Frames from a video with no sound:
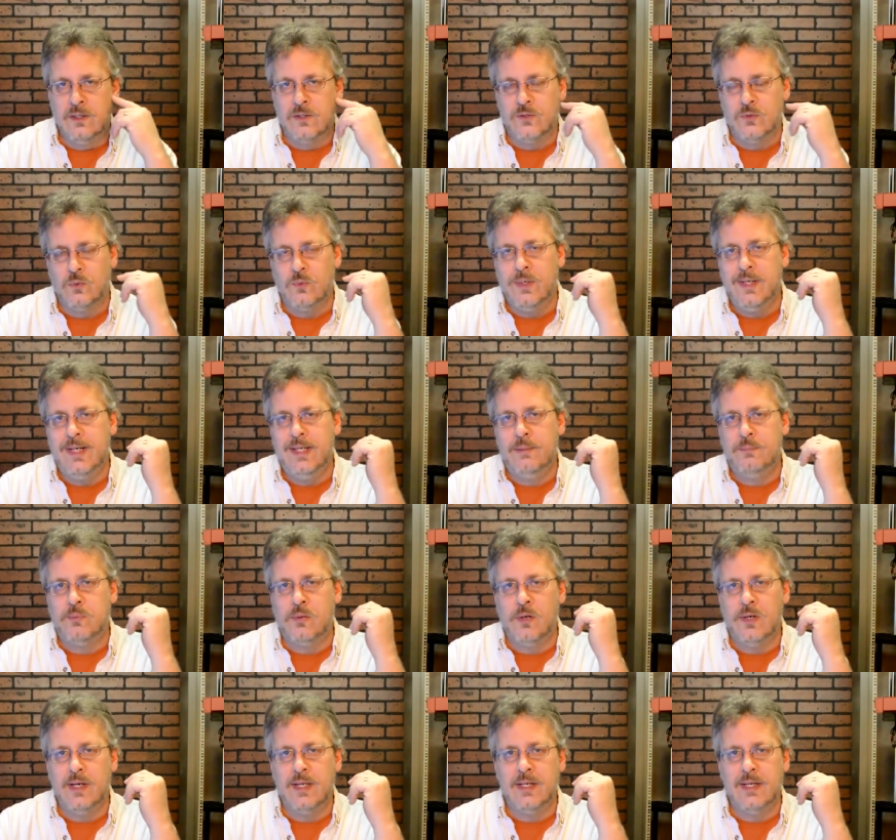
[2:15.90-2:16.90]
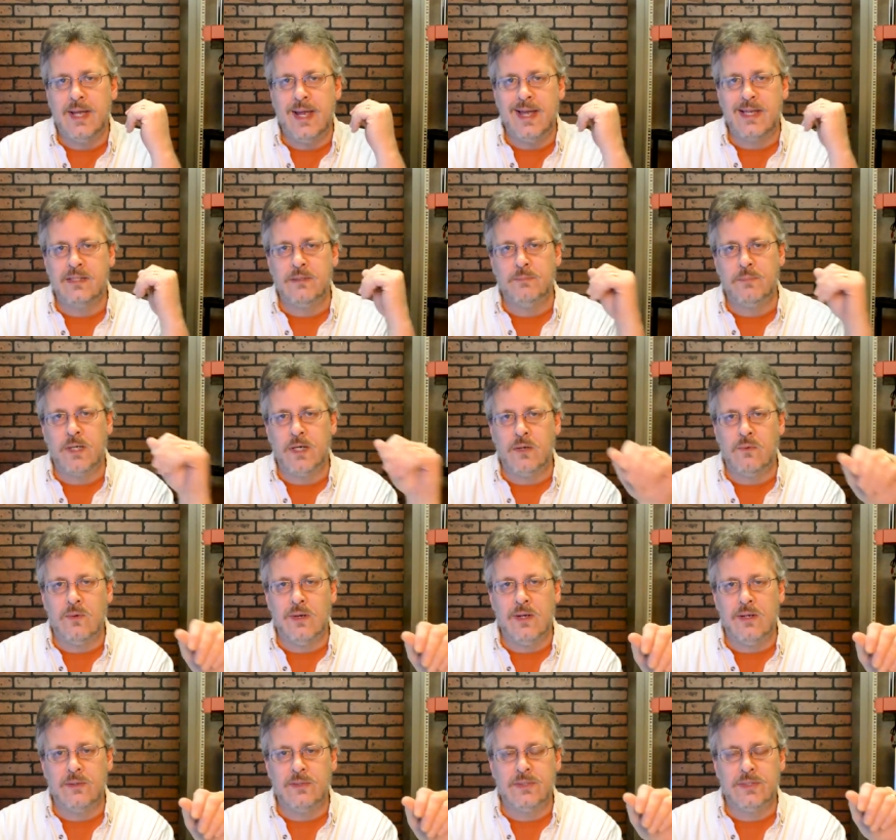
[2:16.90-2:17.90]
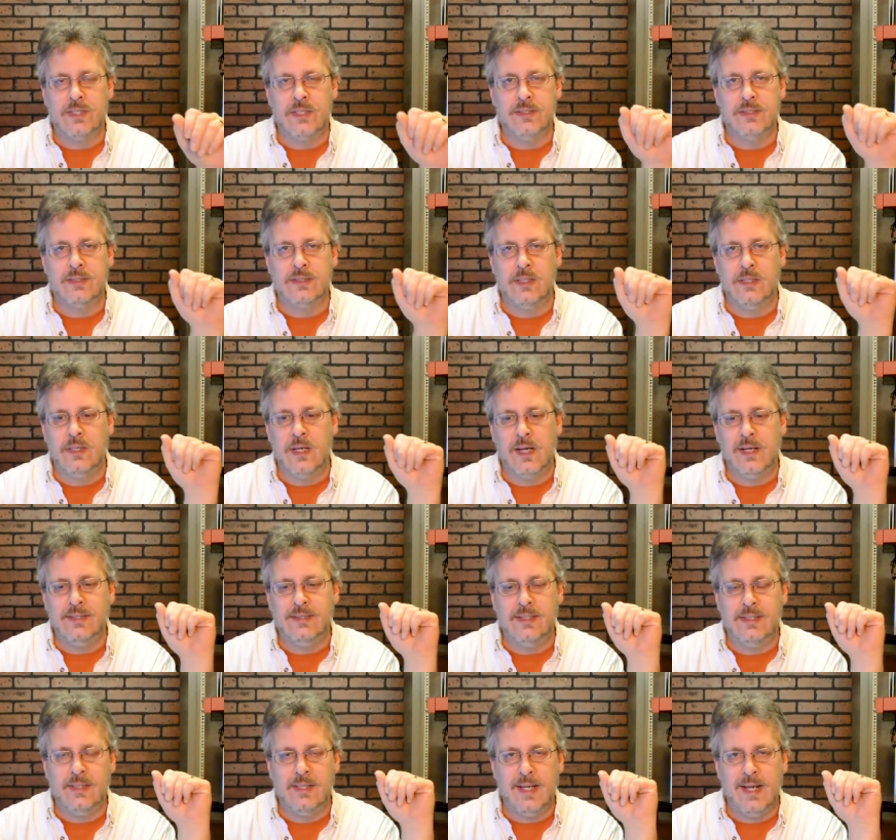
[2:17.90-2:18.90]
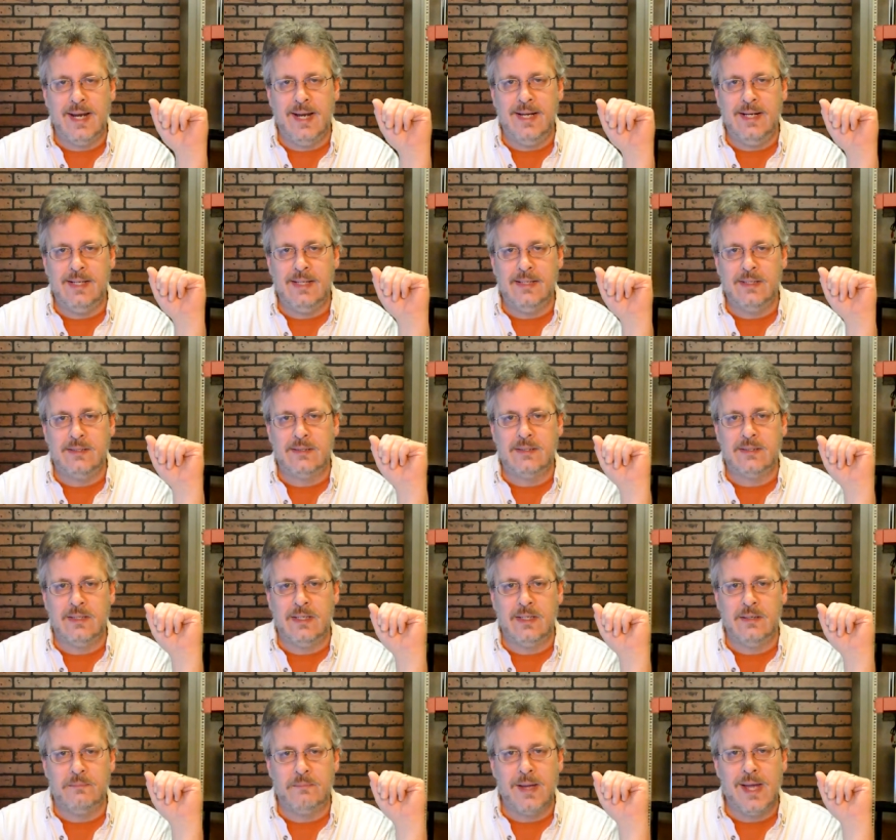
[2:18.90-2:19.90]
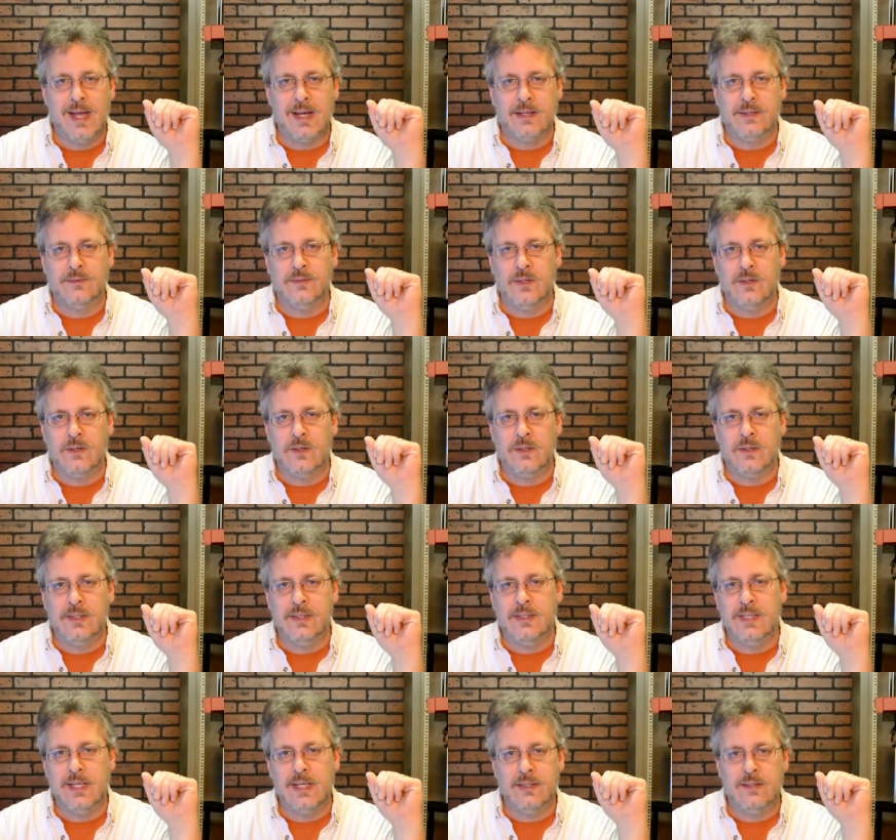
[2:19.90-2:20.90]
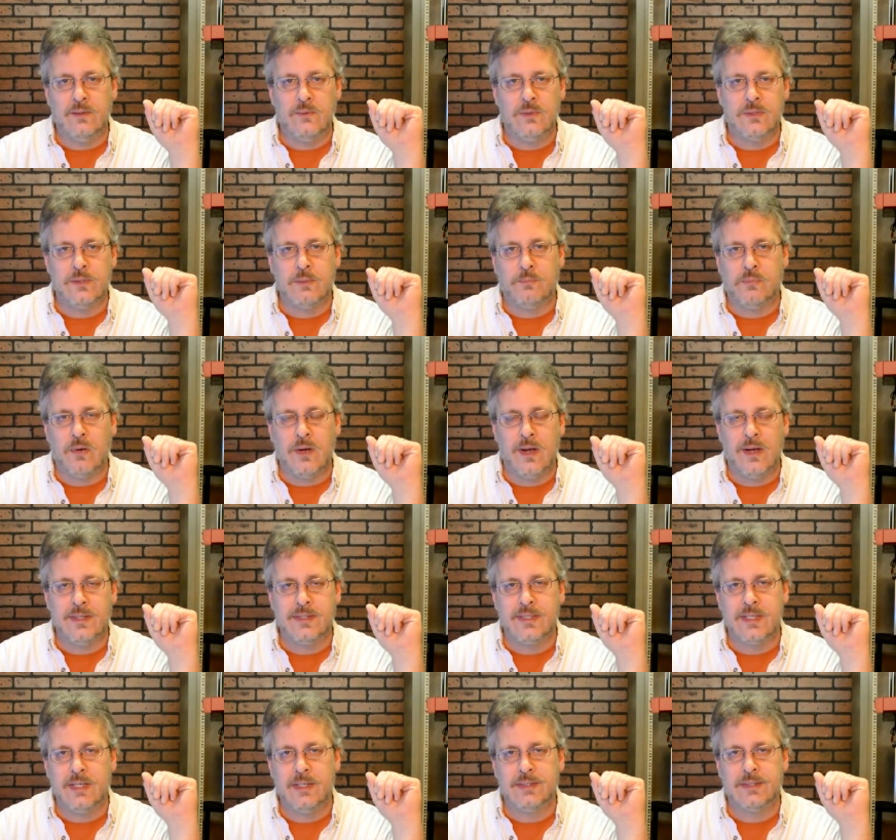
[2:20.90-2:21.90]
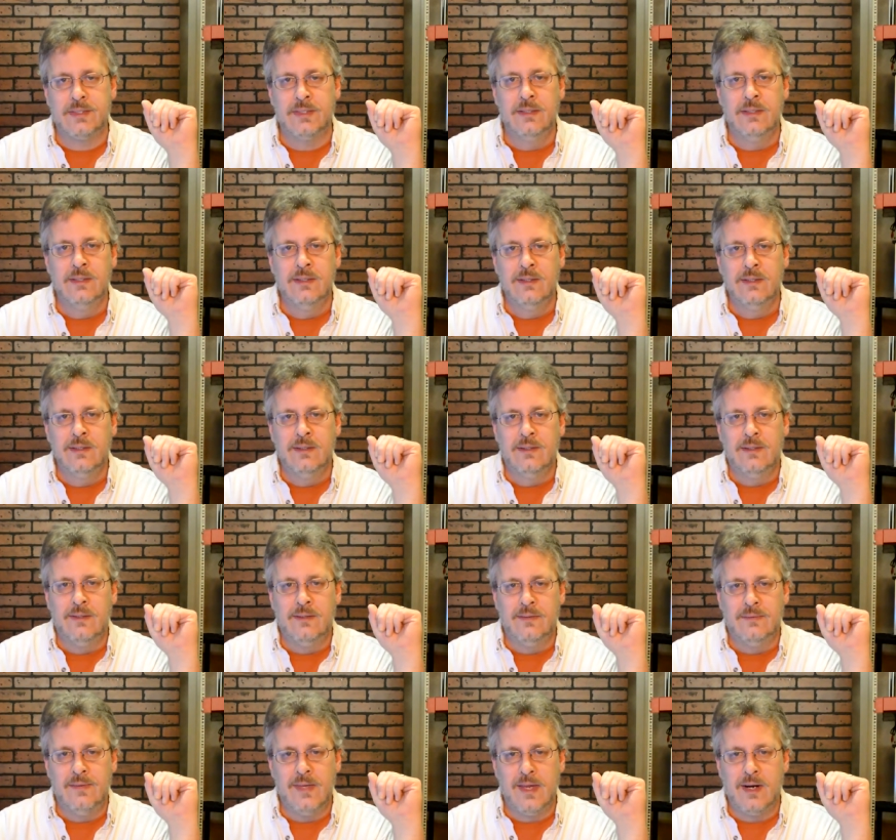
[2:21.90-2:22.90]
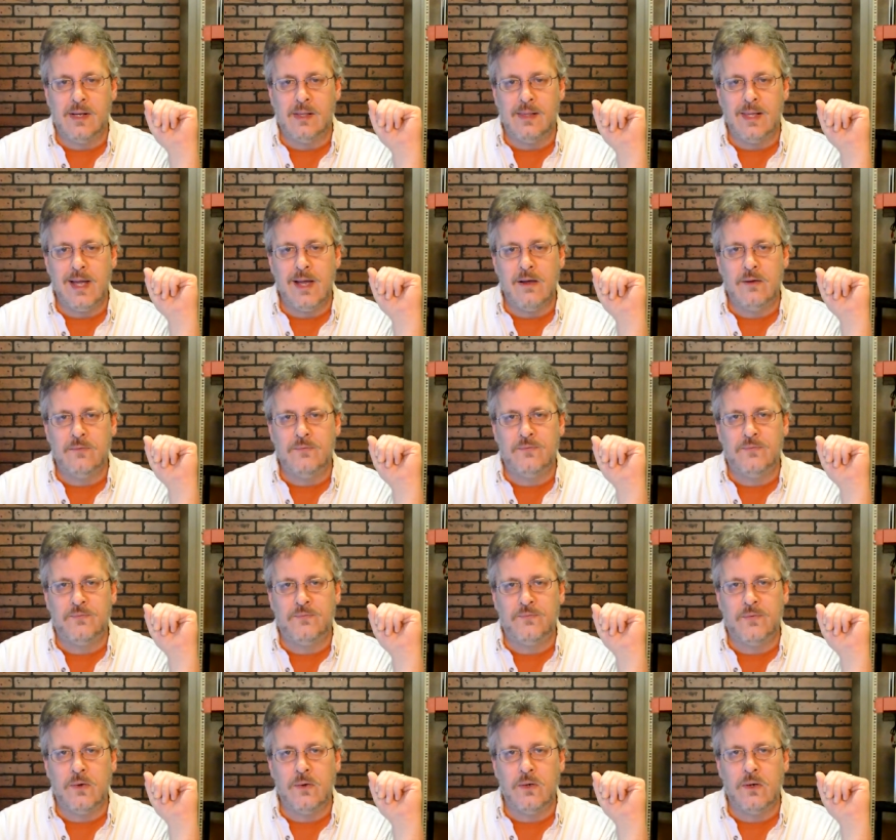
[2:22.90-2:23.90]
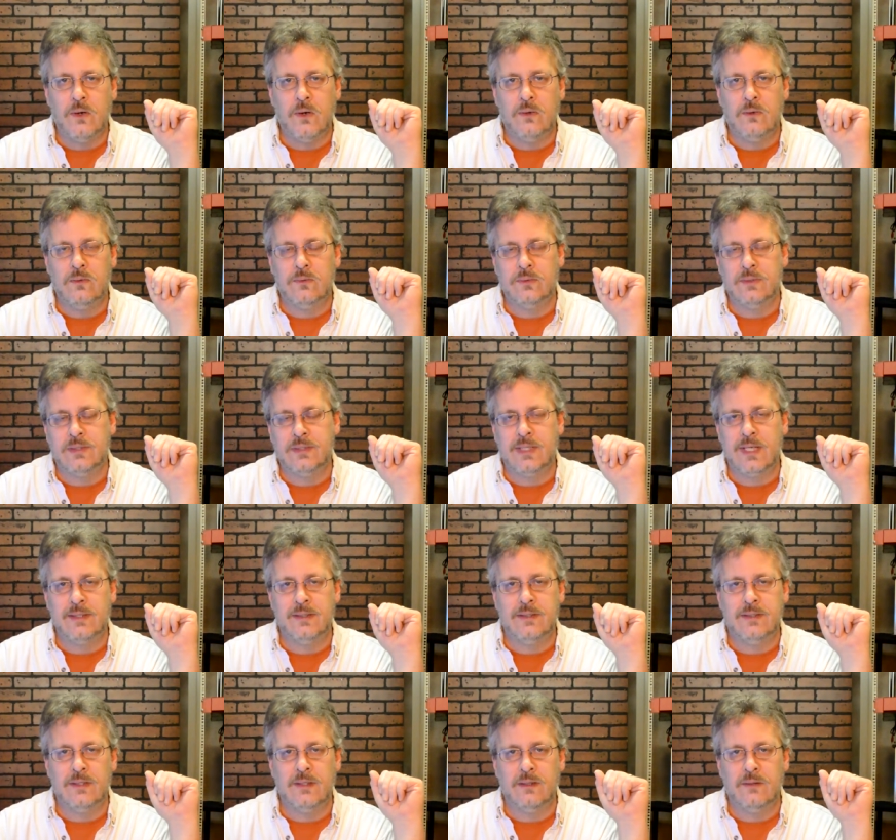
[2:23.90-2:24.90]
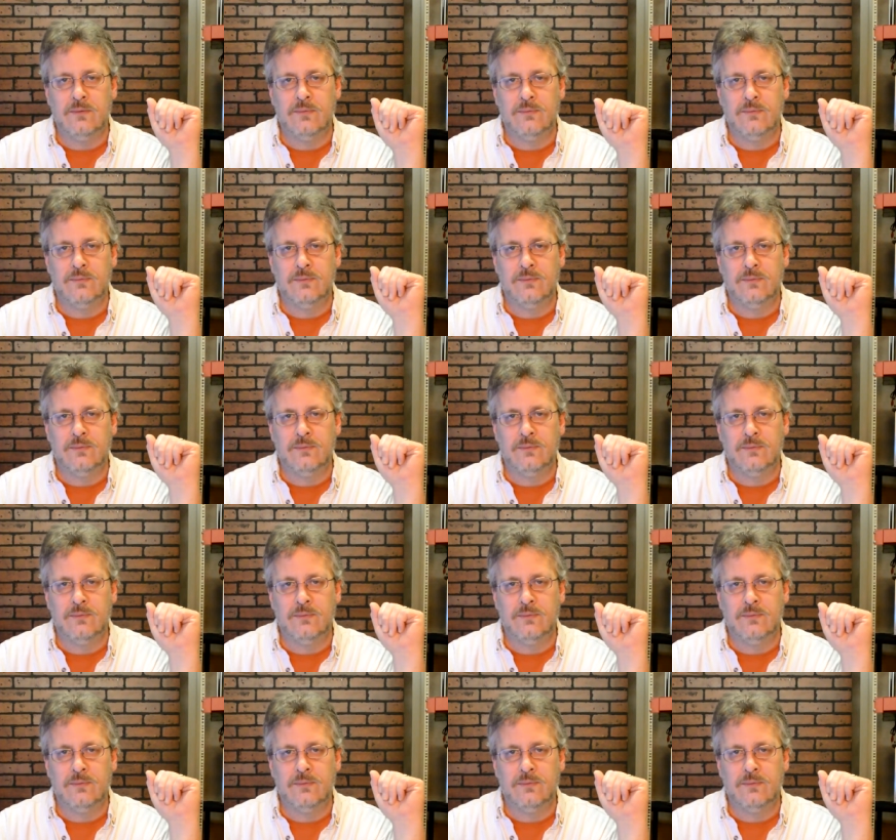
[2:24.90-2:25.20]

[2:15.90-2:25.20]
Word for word: 3D printing has been around since the 1980s and back in the early day there was a process that allowed photosensitive